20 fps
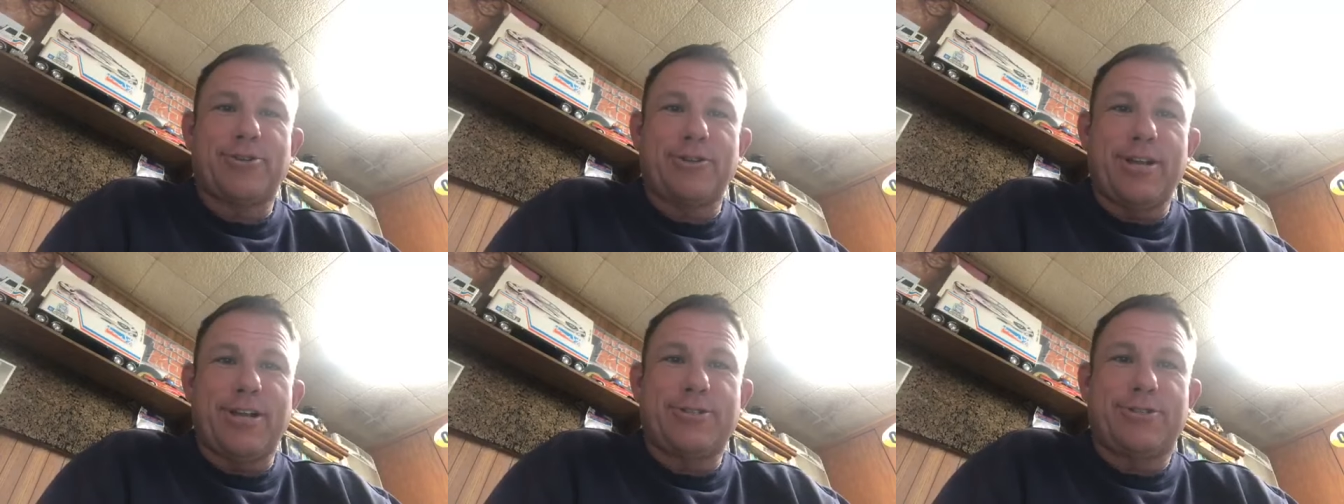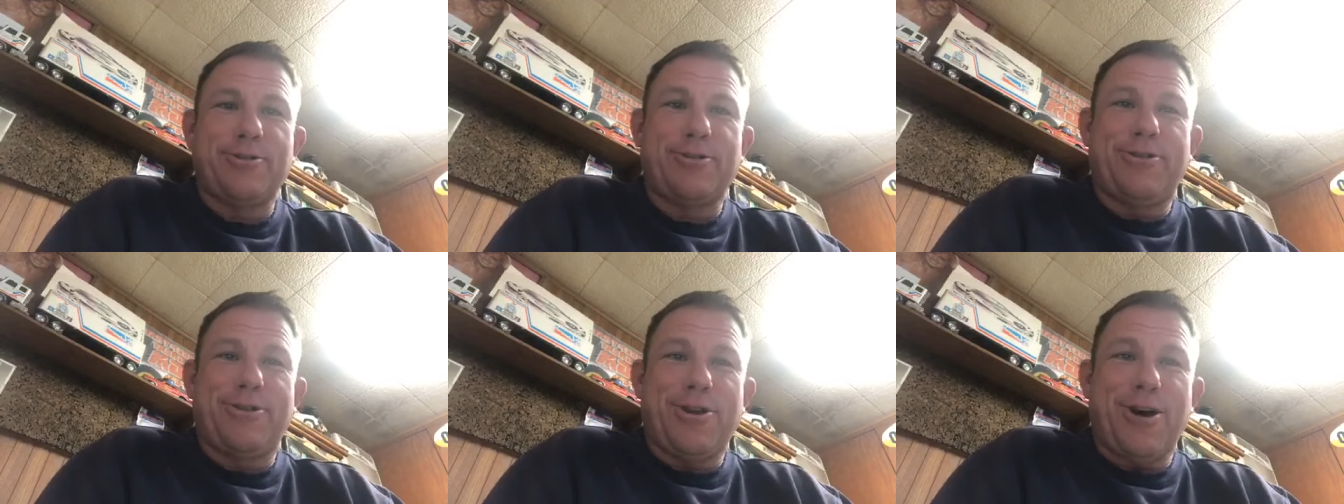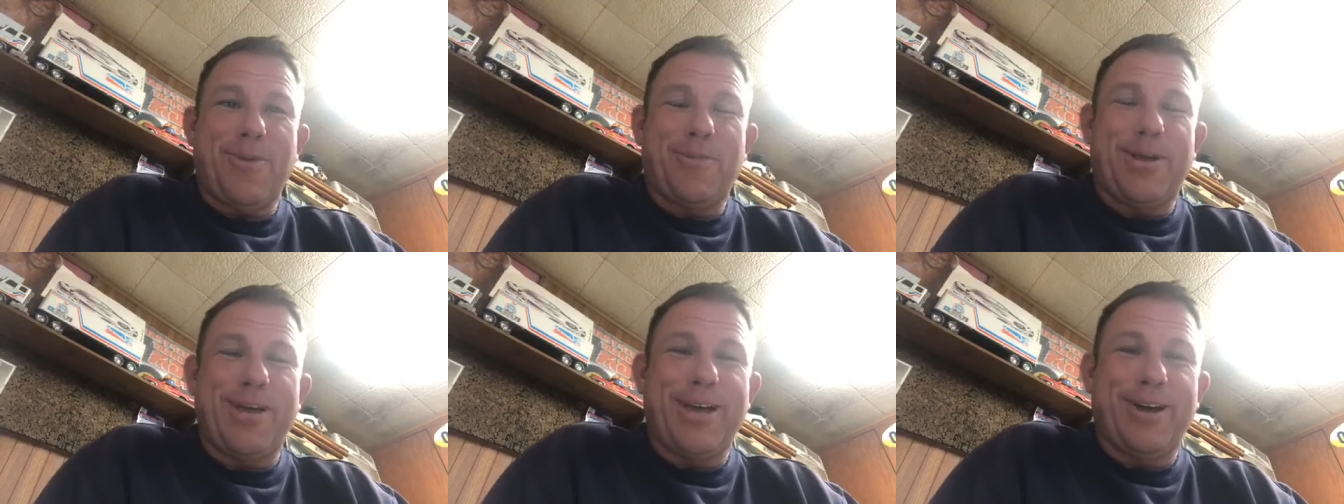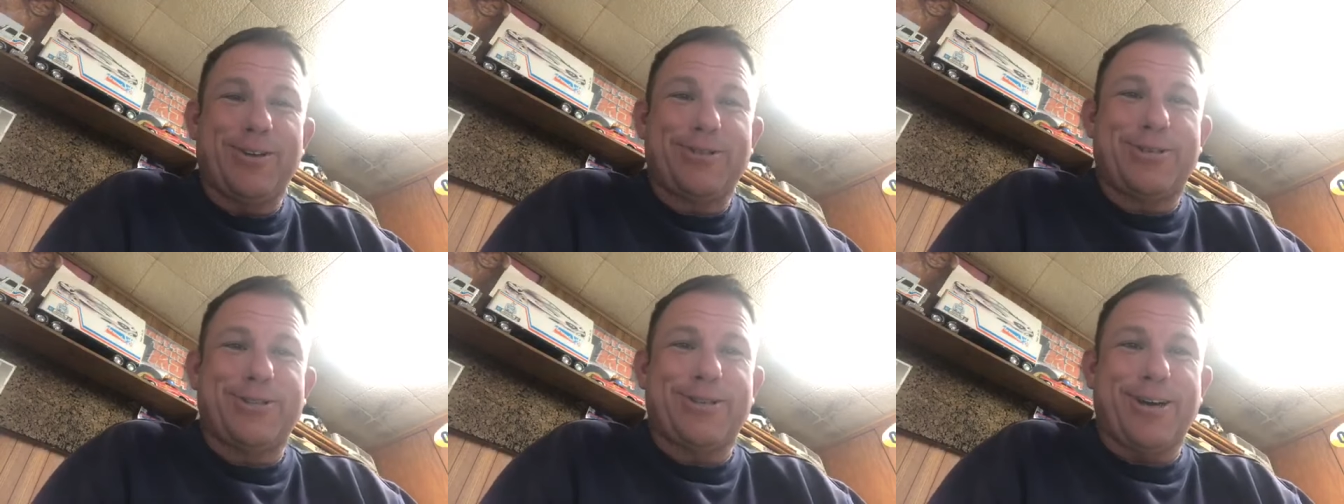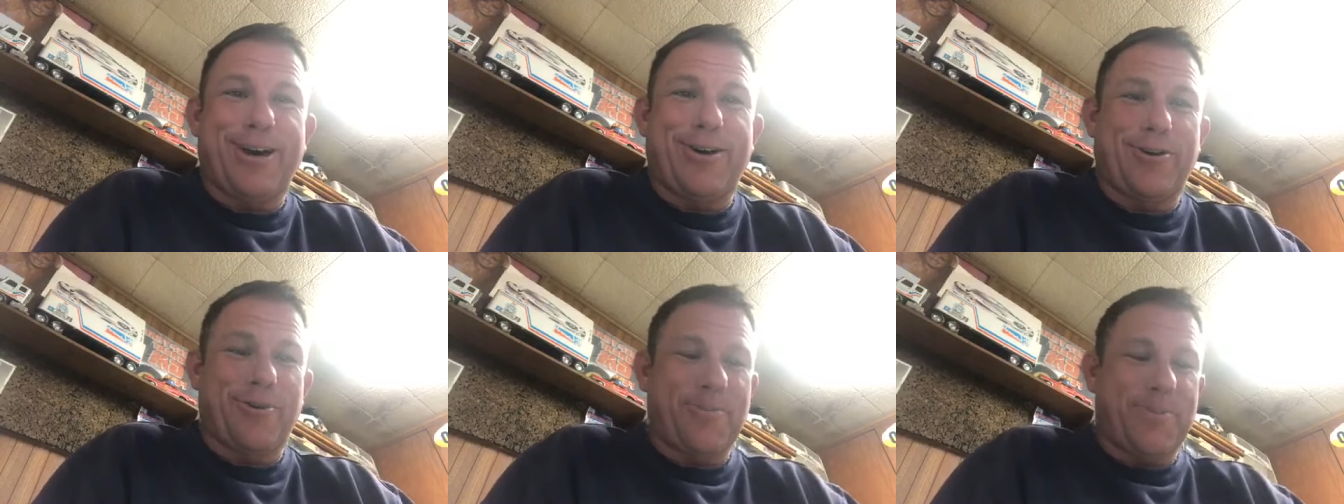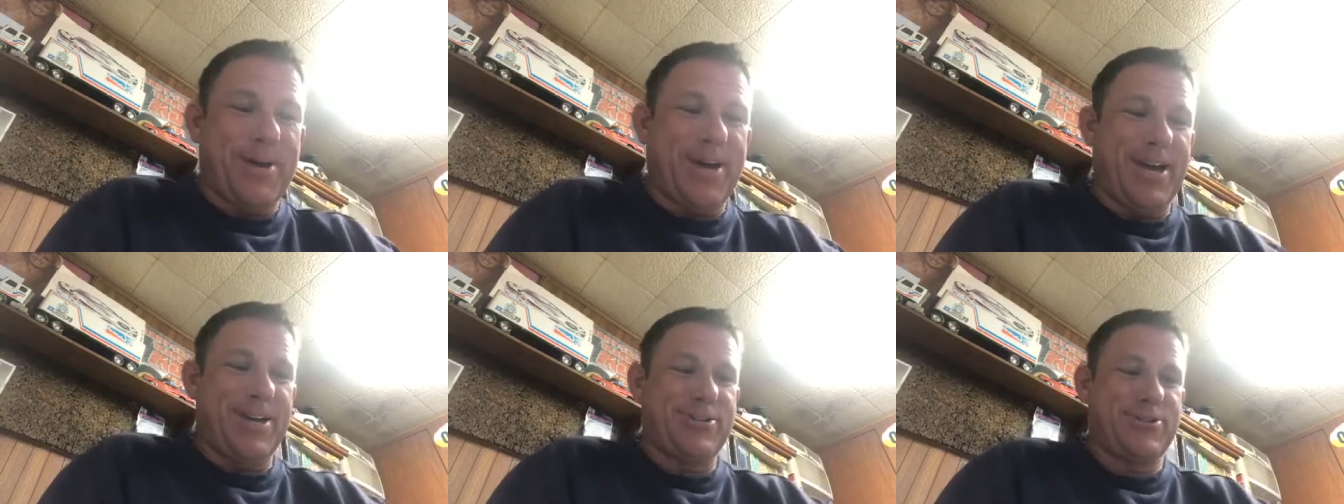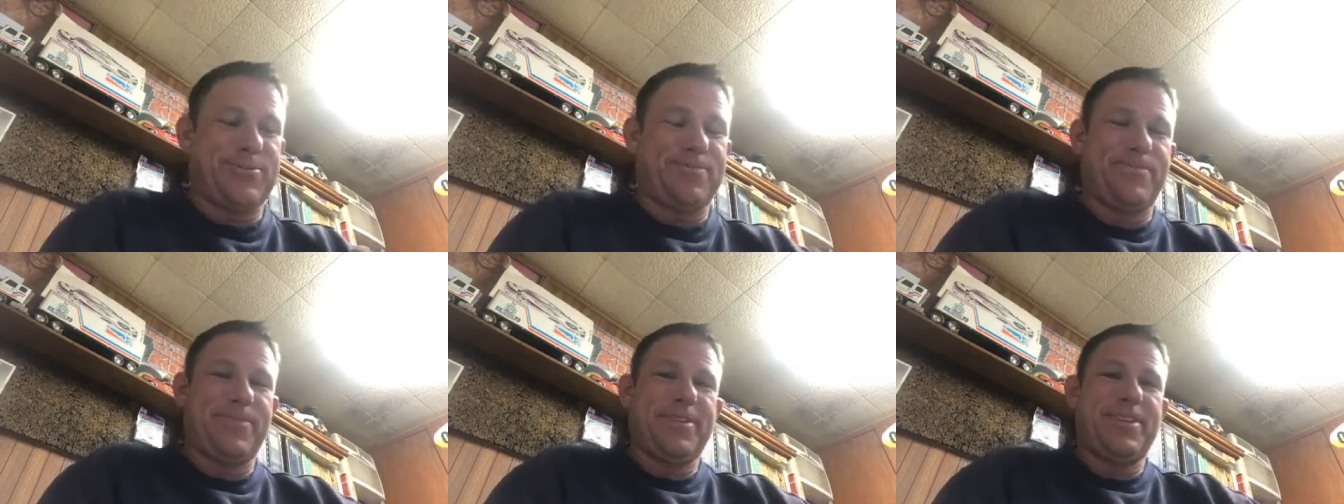so let's do the Nobody Else's Auto
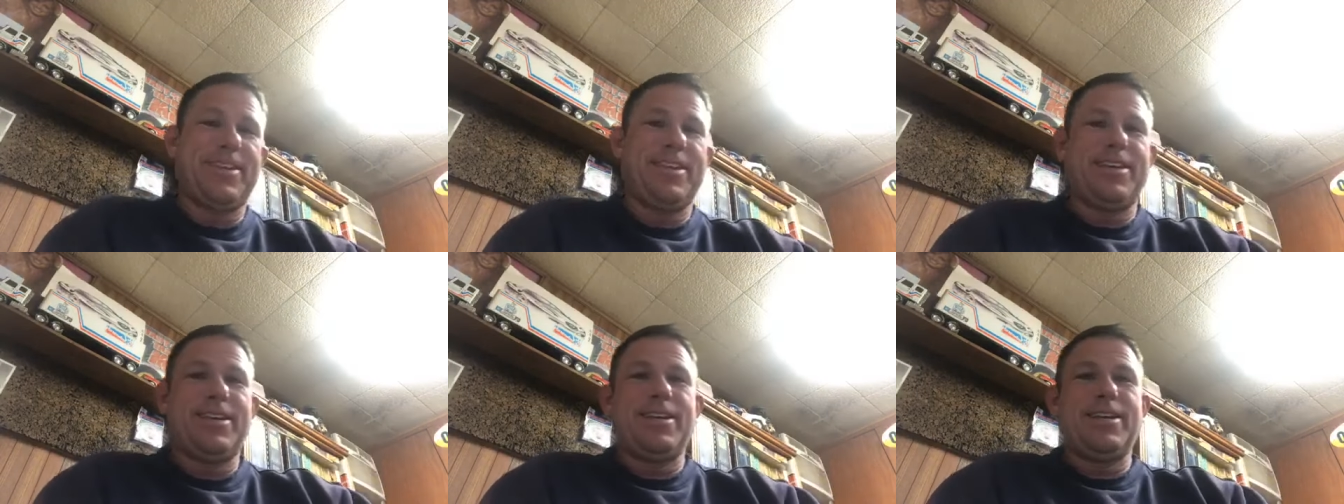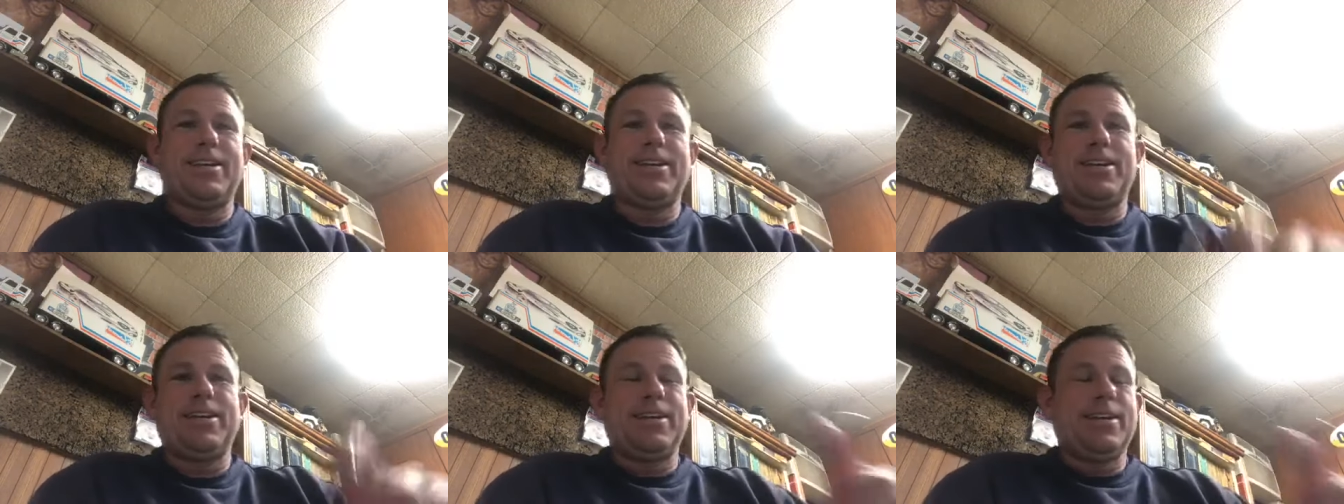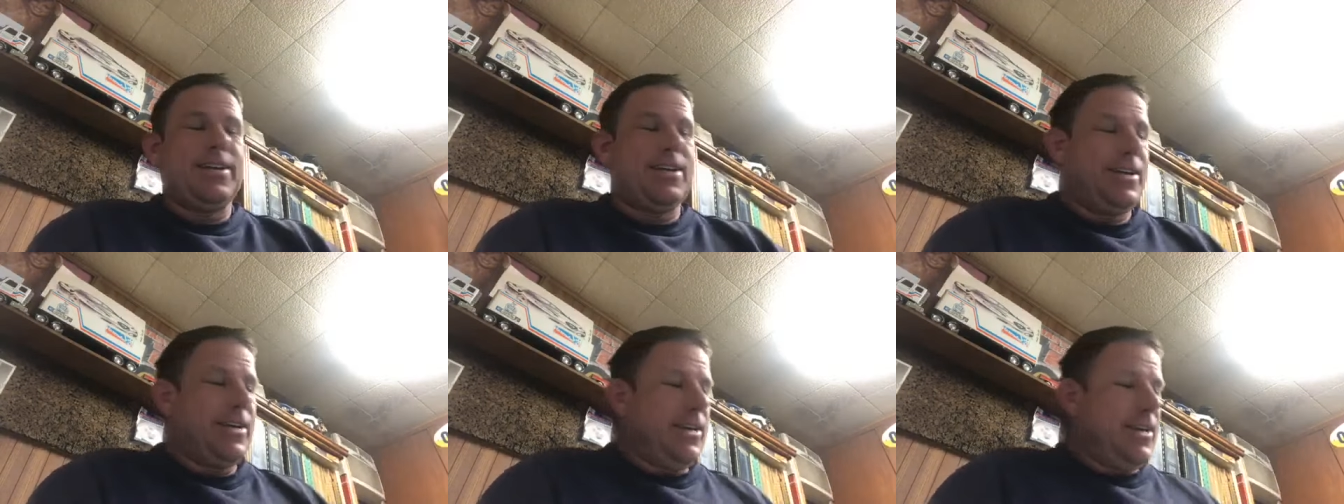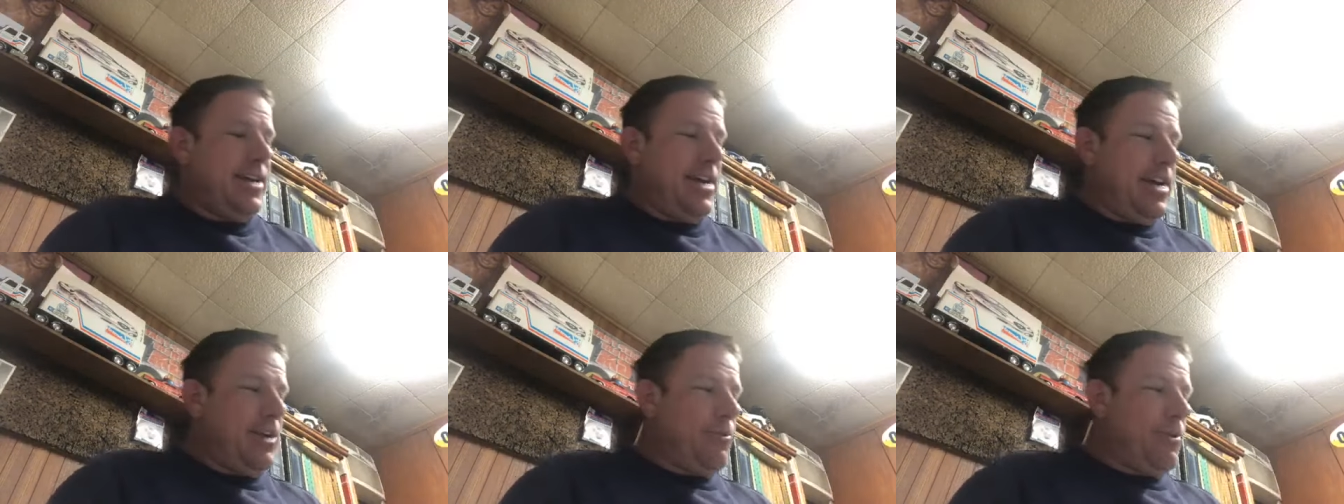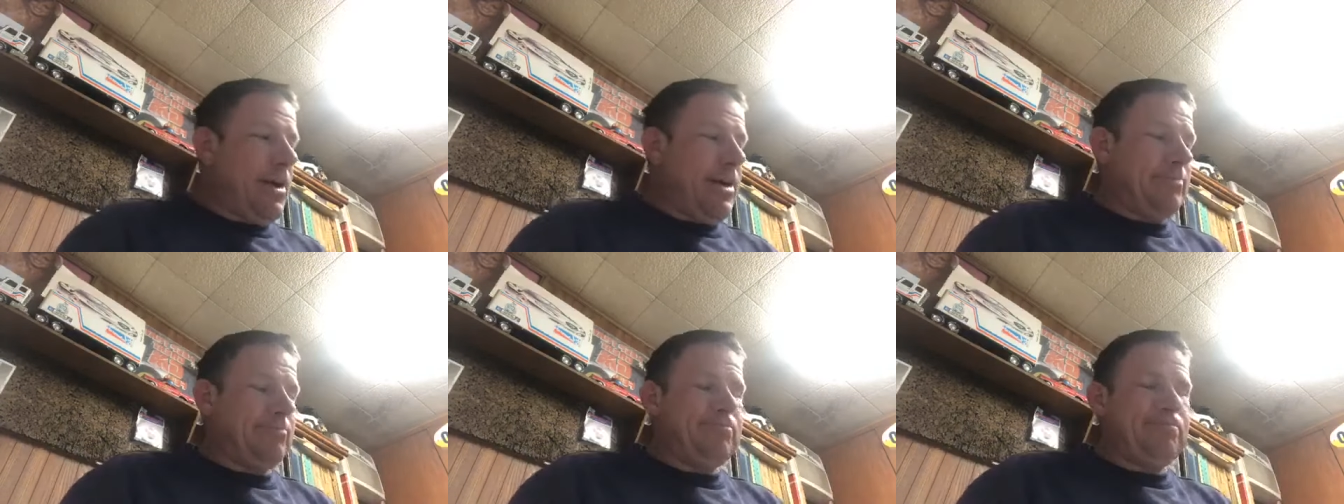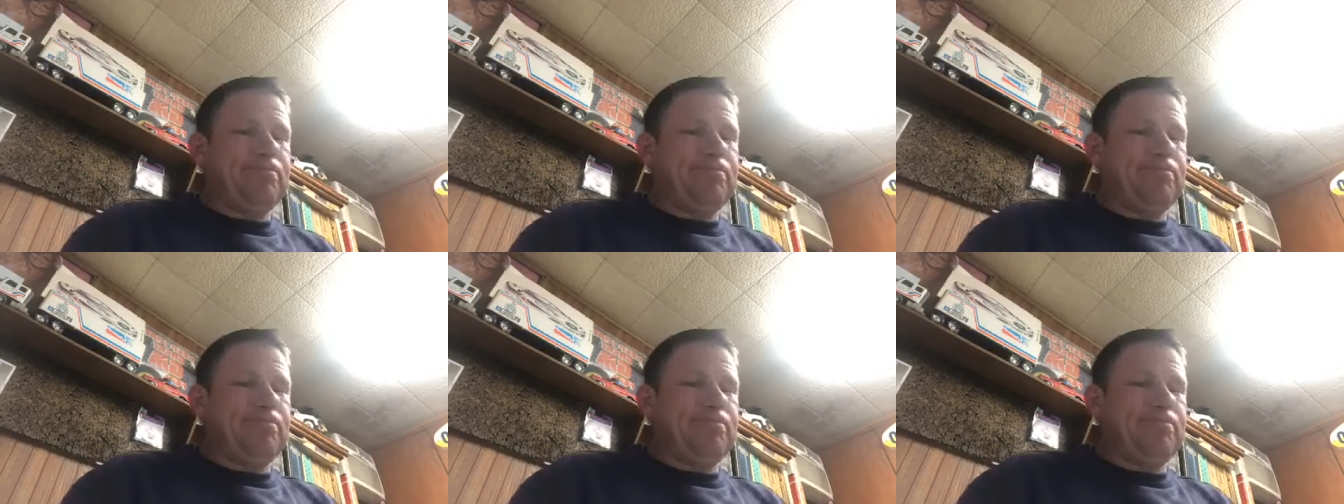page. Anyway,